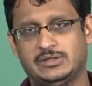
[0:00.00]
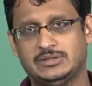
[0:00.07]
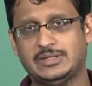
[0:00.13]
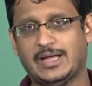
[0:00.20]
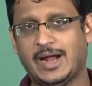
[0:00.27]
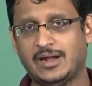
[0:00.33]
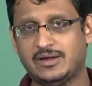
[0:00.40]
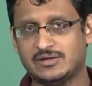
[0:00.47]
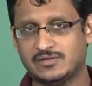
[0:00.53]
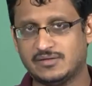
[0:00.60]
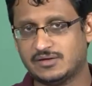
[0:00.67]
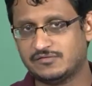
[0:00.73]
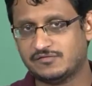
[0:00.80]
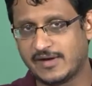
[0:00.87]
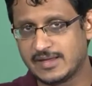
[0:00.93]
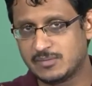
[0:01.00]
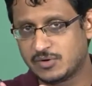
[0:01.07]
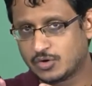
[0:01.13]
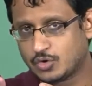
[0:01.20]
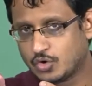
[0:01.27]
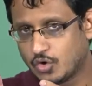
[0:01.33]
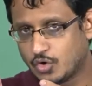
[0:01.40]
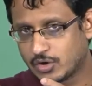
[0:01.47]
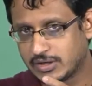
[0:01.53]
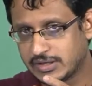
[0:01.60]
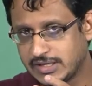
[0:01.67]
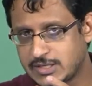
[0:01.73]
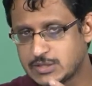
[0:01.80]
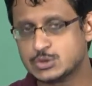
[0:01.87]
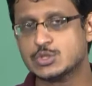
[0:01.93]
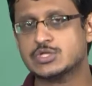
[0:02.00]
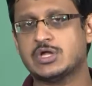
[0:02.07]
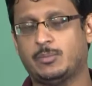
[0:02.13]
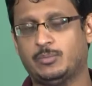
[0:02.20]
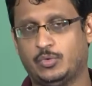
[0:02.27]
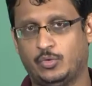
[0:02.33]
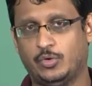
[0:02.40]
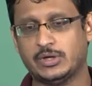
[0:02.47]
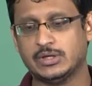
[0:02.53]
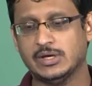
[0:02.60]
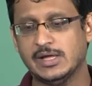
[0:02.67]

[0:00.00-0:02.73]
that the fiber core needs to support